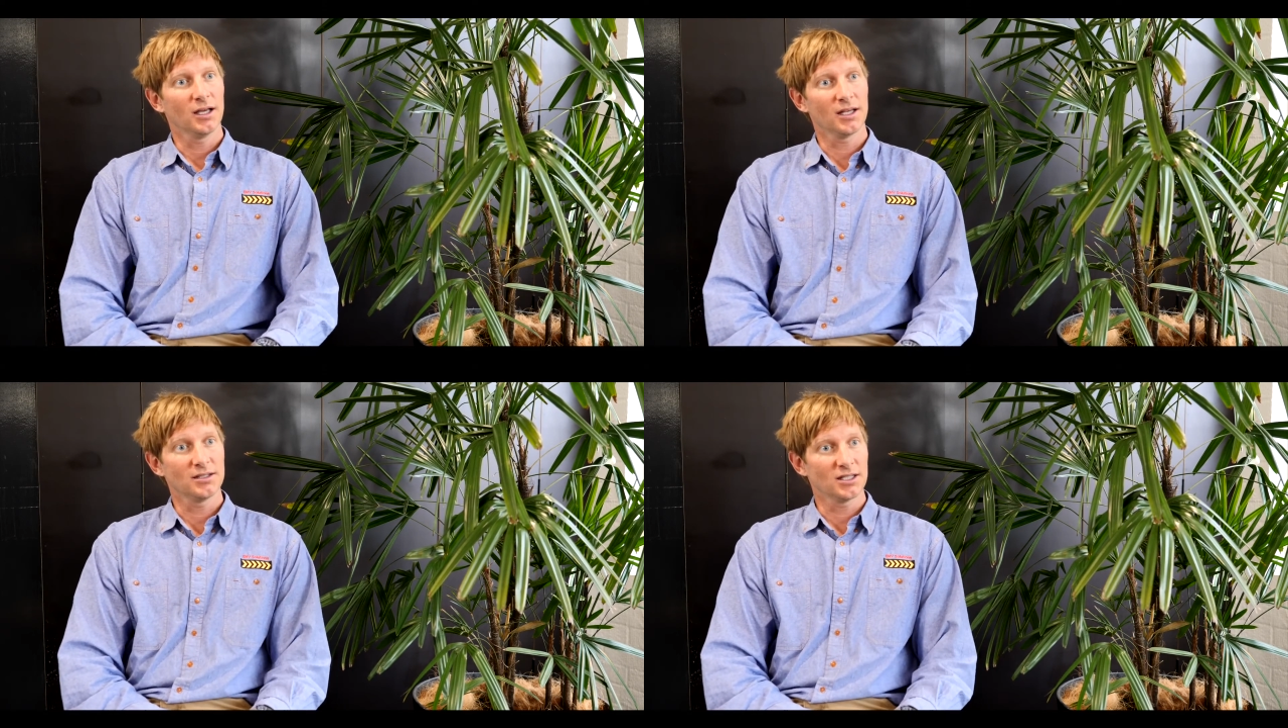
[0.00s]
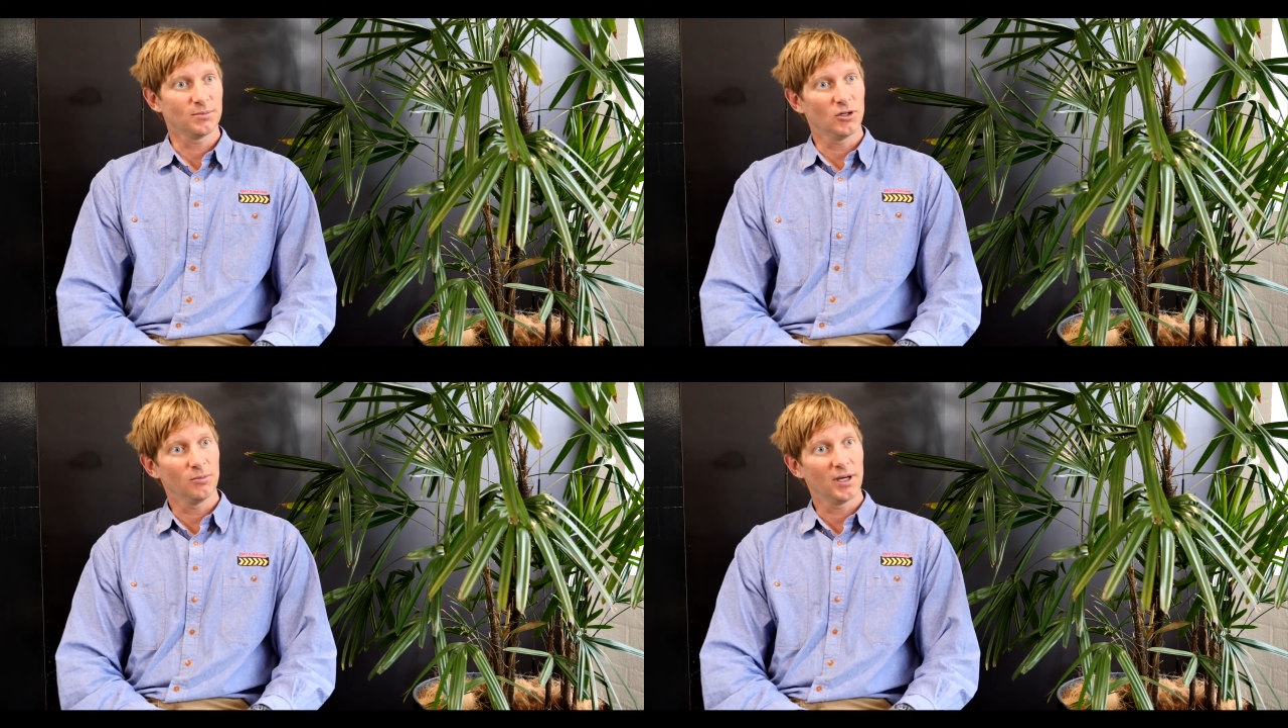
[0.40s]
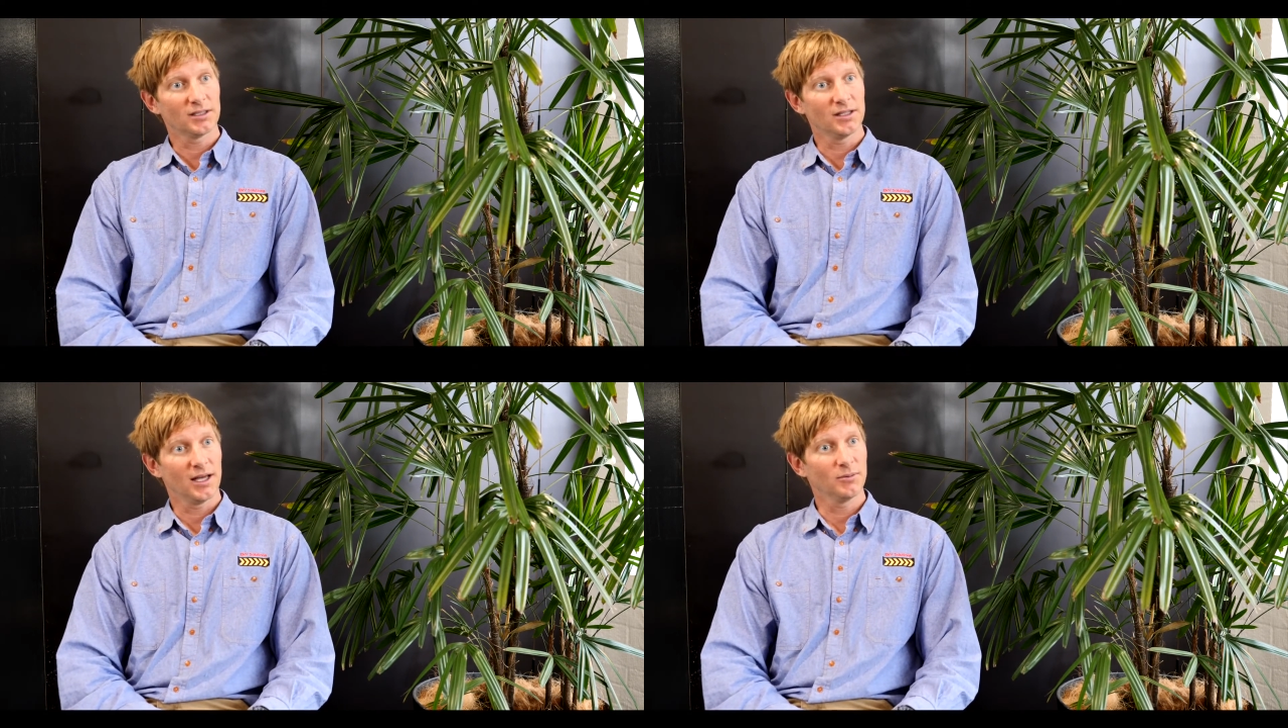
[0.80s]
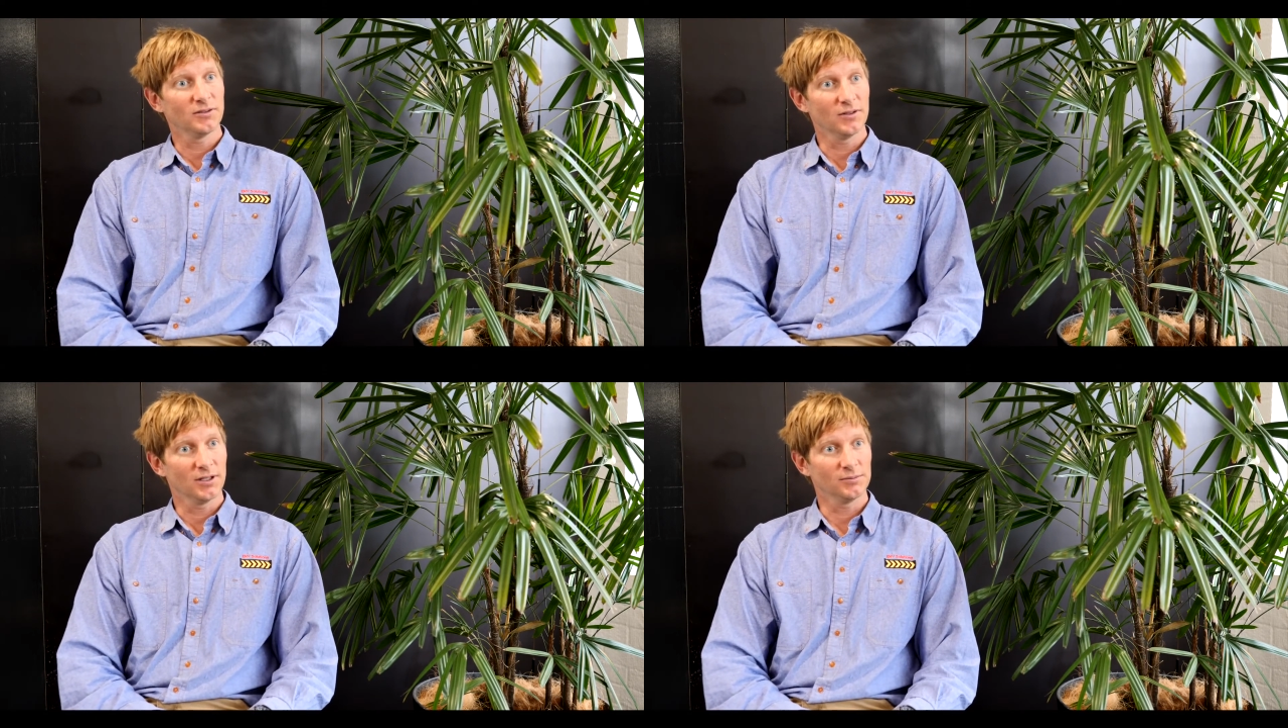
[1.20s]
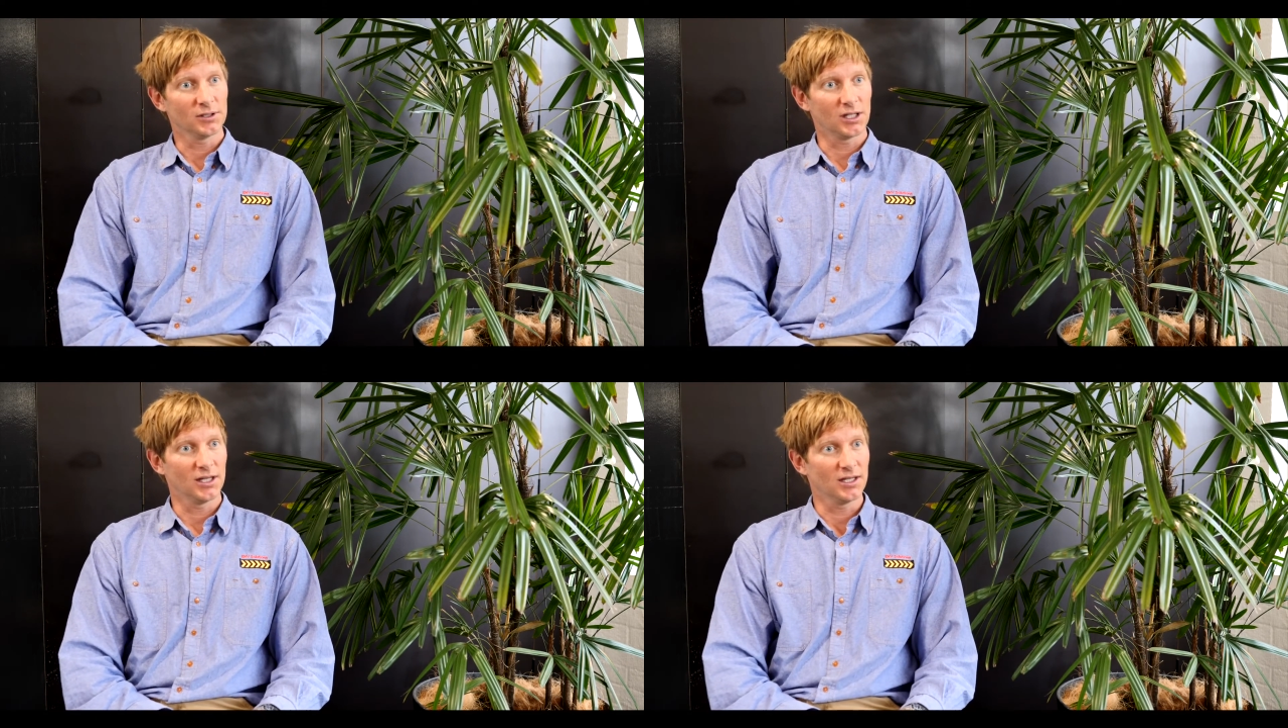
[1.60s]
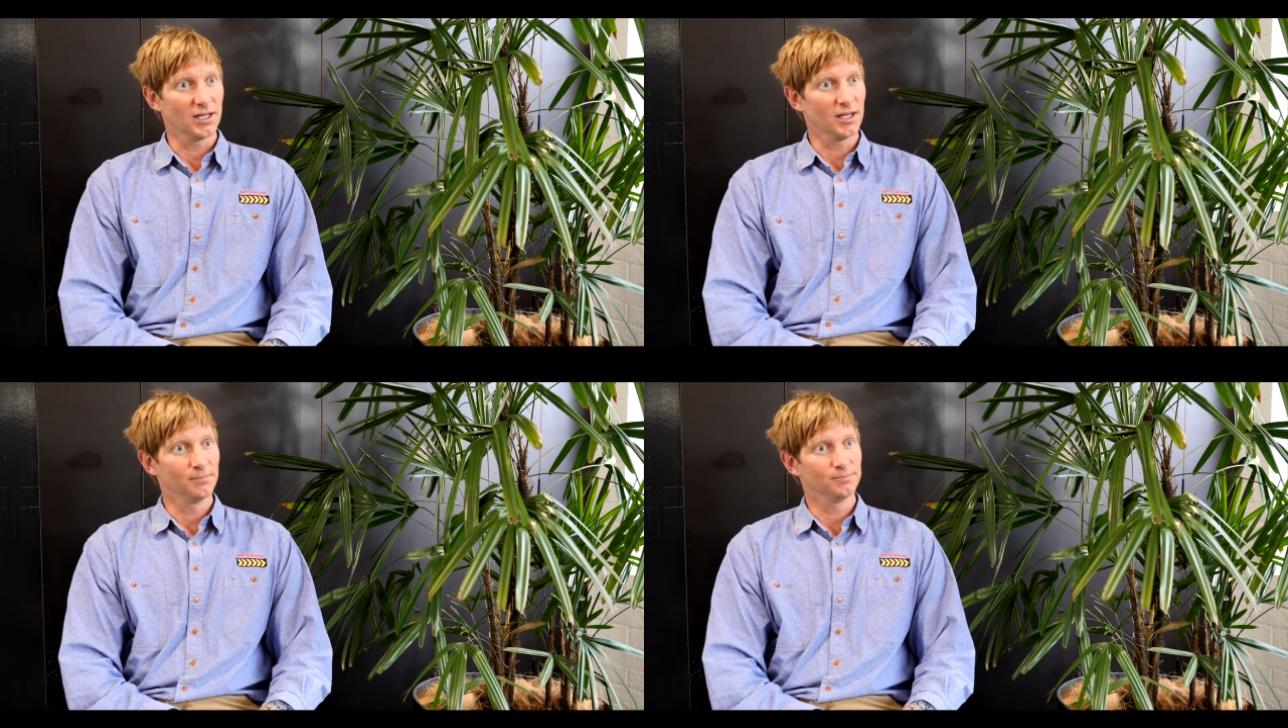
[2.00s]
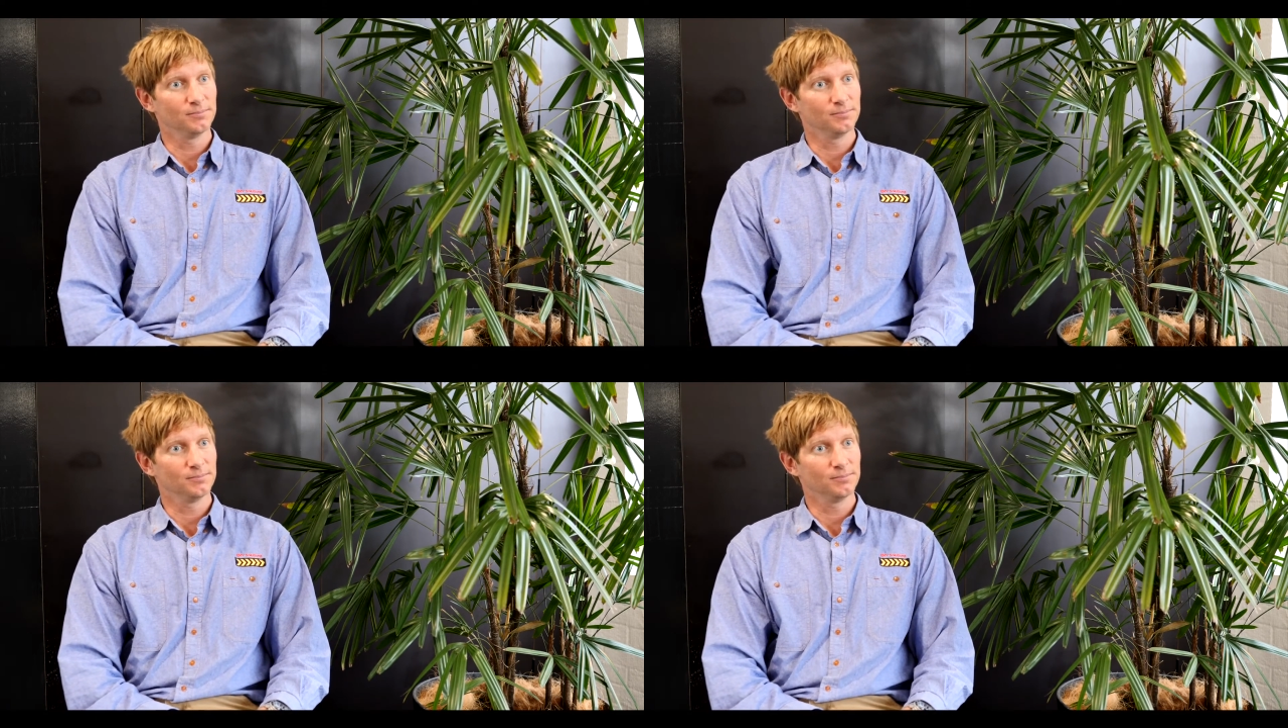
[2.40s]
gets expelled back to the atmosphere, the cleaned air.